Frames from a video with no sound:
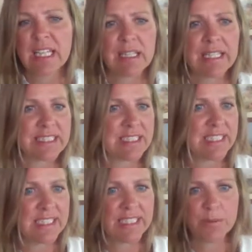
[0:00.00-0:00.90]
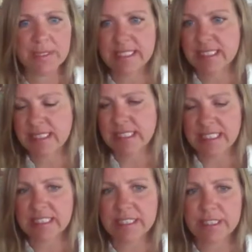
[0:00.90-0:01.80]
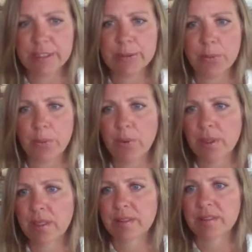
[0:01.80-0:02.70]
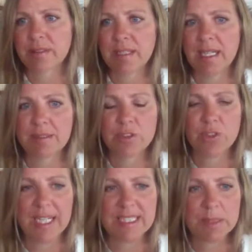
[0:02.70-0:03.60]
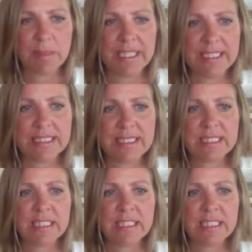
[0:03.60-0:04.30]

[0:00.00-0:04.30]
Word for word: like dealing with diseases or uh, transplants,